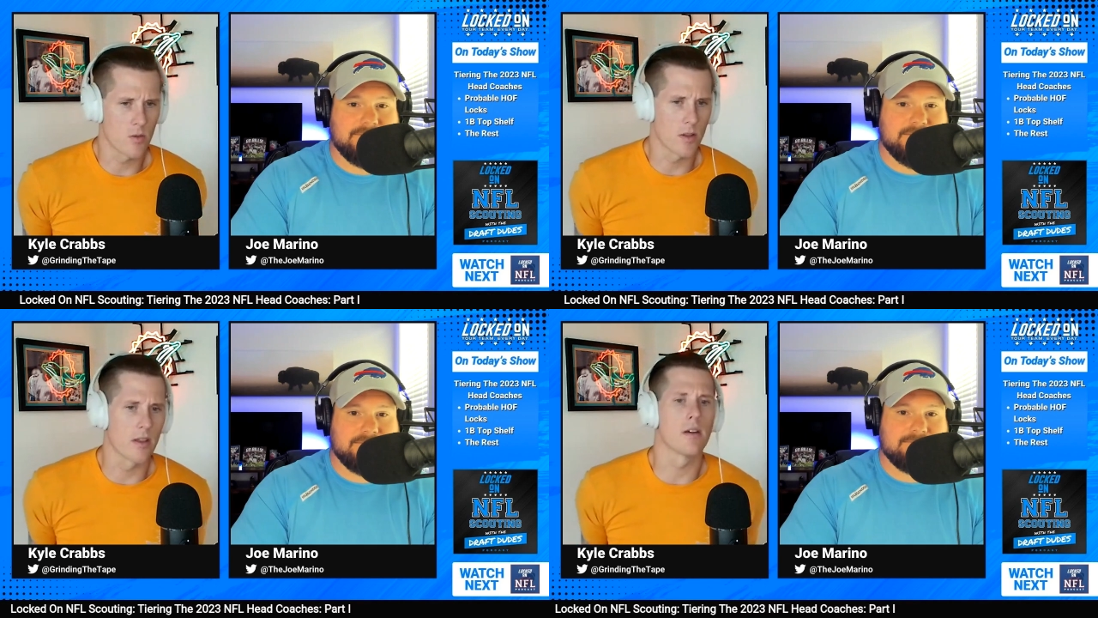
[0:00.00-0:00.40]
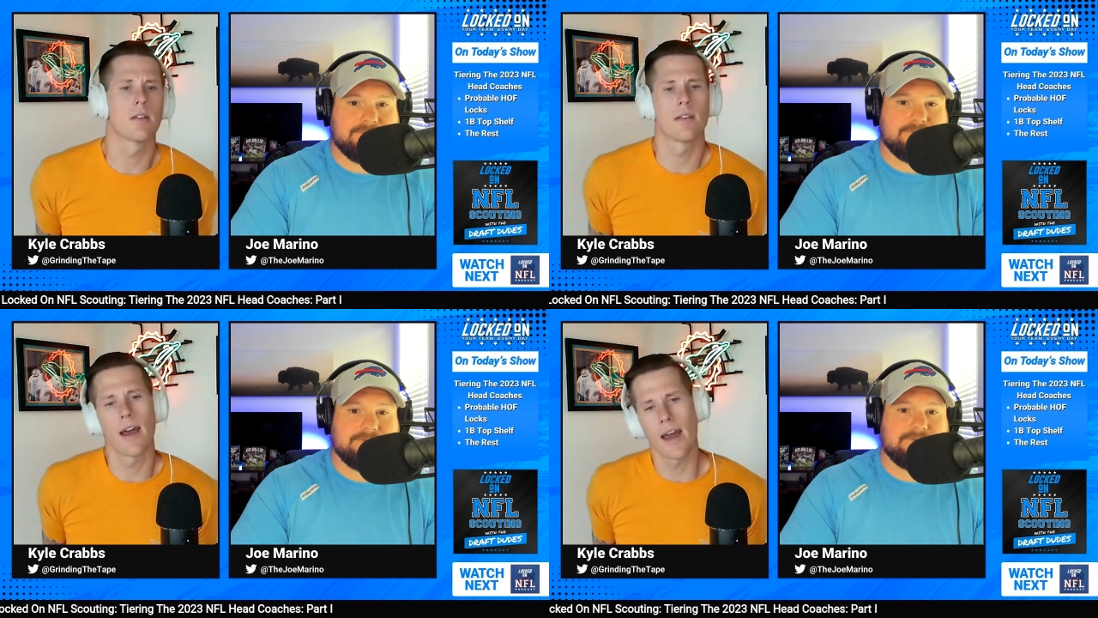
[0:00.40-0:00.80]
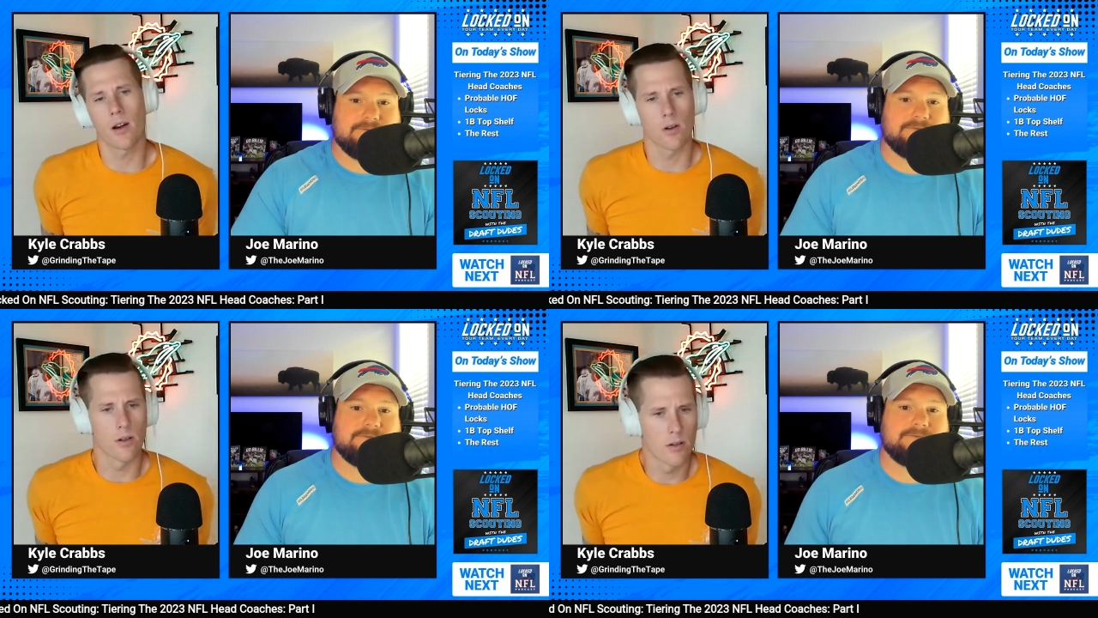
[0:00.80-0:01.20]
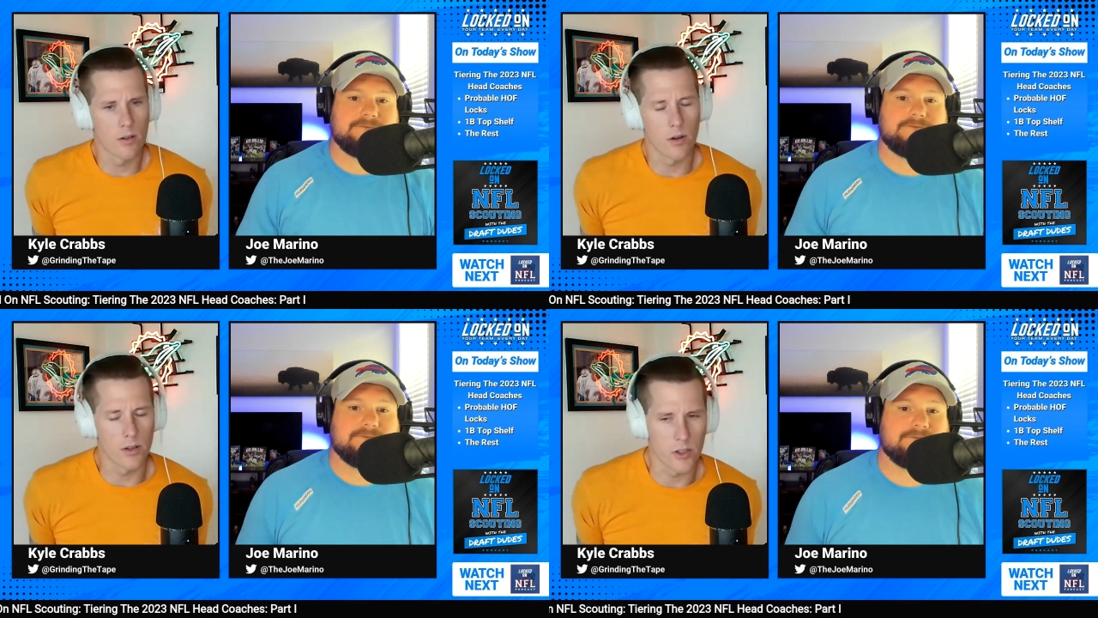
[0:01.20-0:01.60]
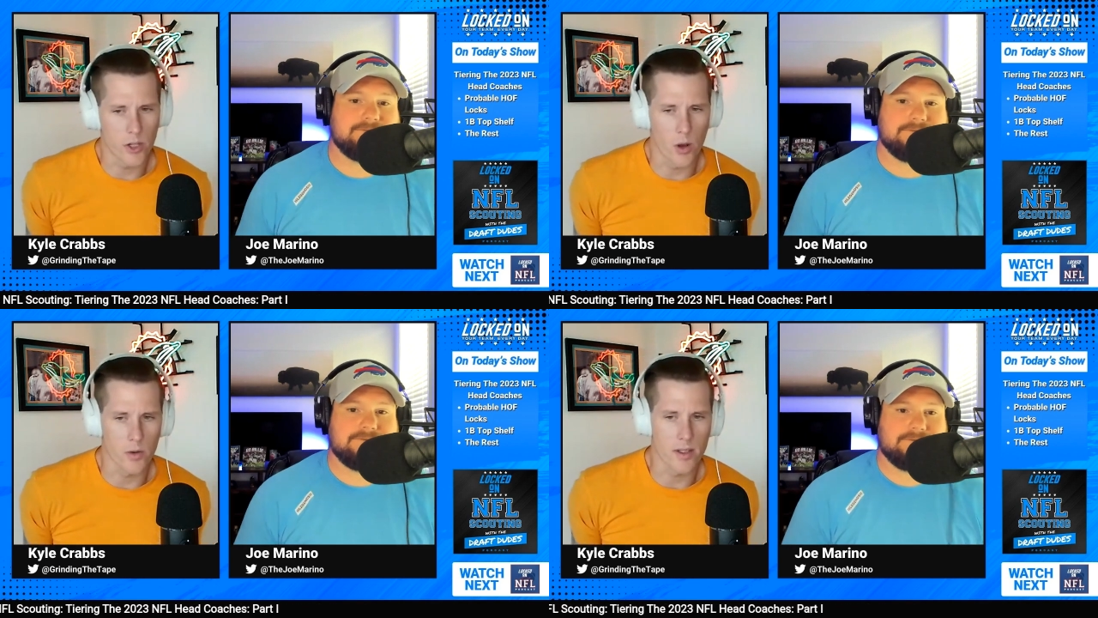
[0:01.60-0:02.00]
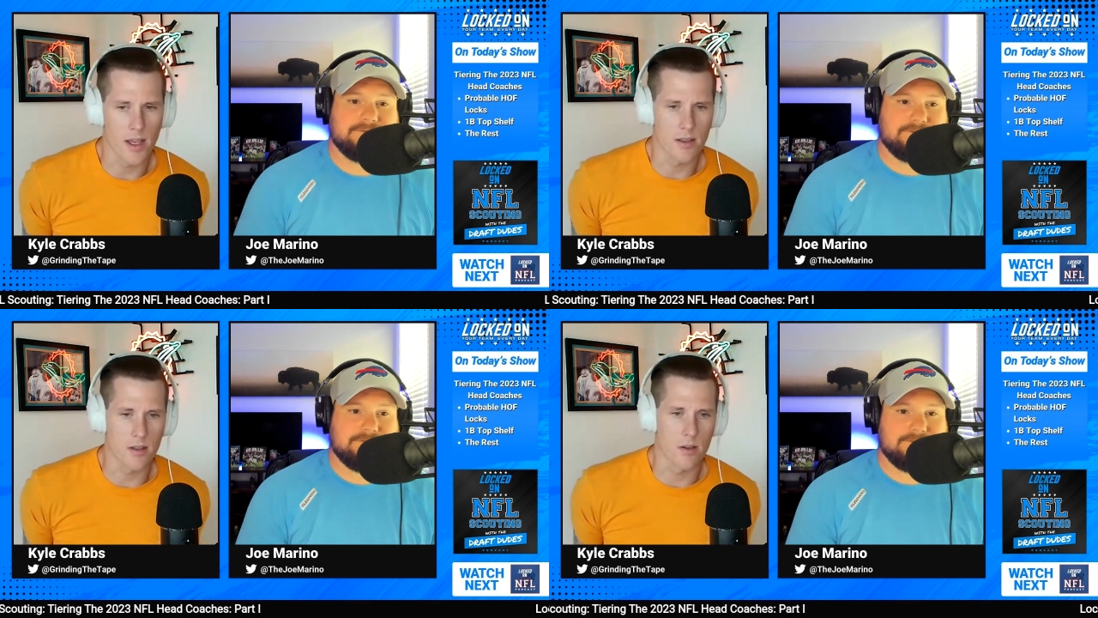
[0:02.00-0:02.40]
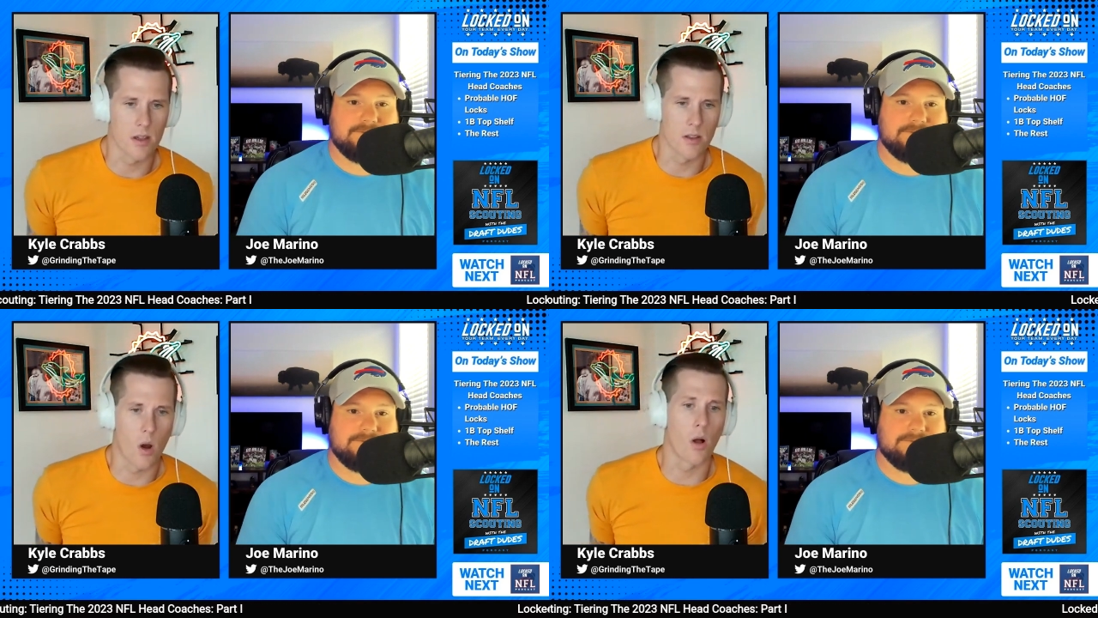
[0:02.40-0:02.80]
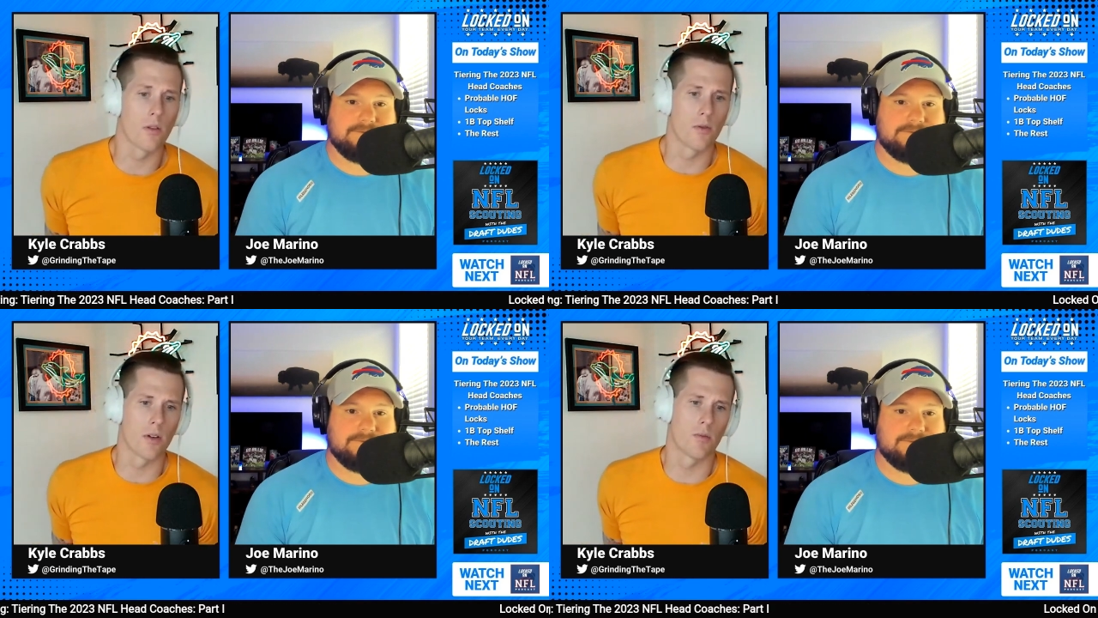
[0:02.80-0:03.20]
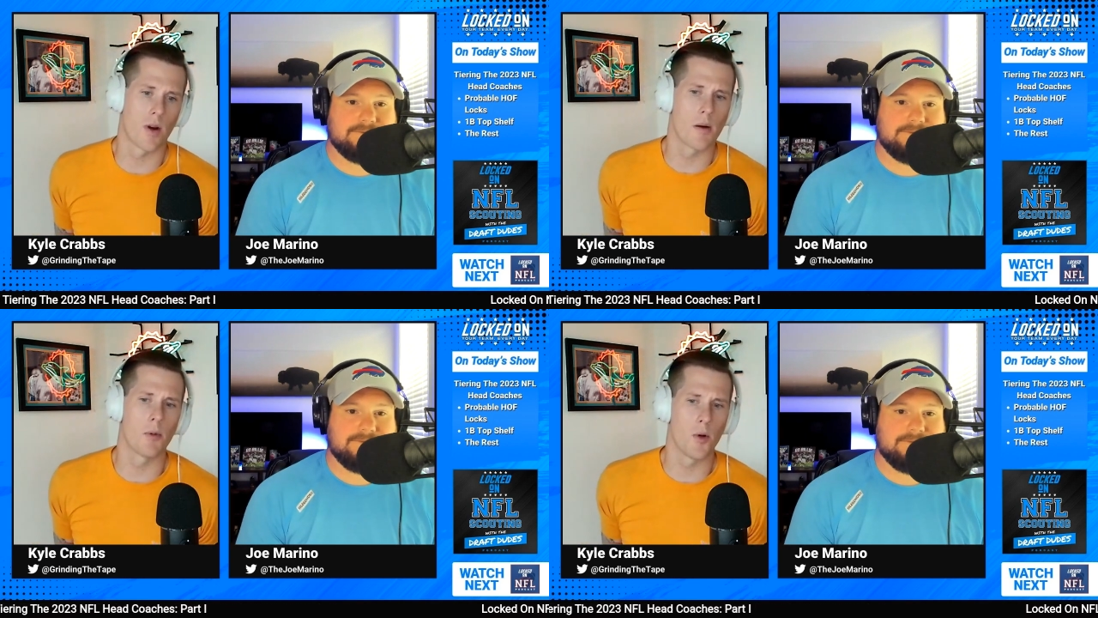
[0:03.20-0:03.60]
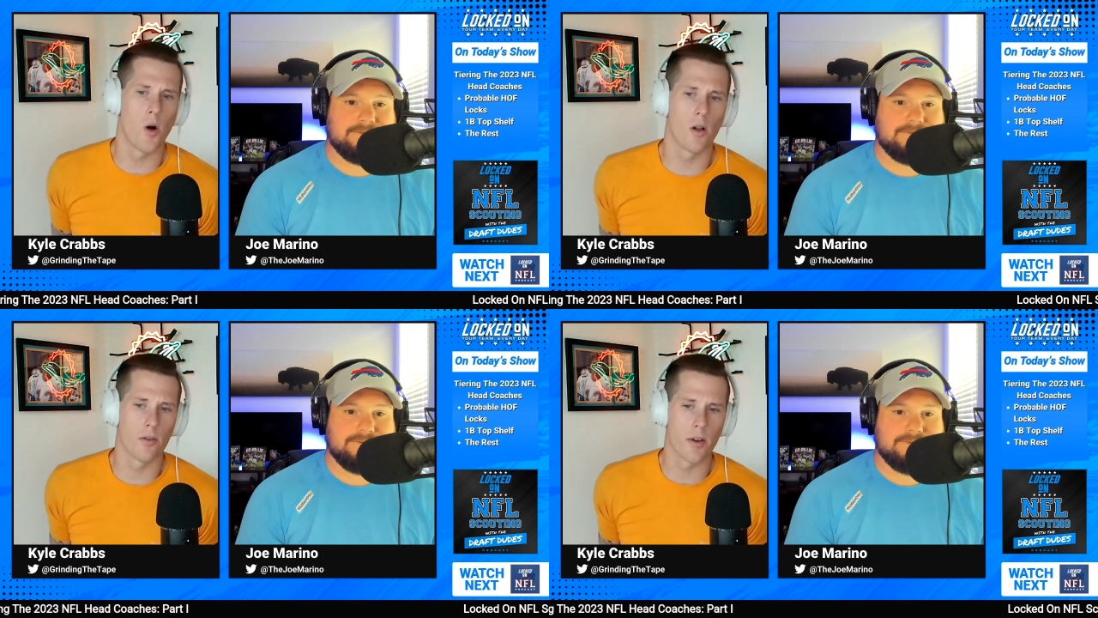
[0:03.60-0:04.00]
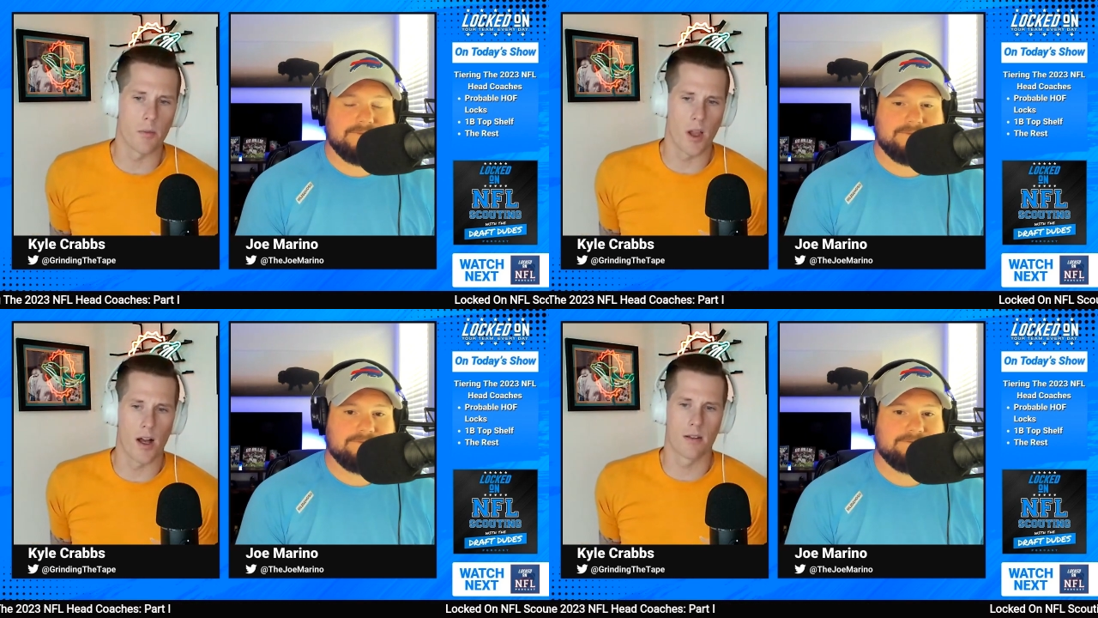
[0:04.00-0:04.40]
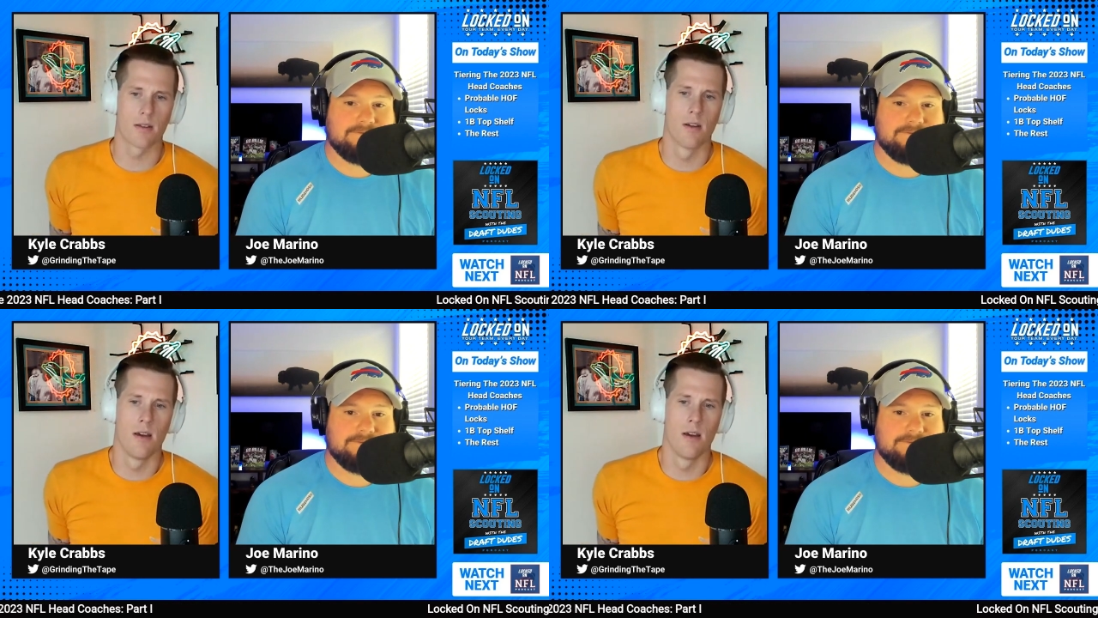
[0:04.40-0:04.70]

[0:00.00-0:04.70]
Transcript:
Speaker 1: Is what the the header on the show says is is Hall of probable Hall of Fame locks.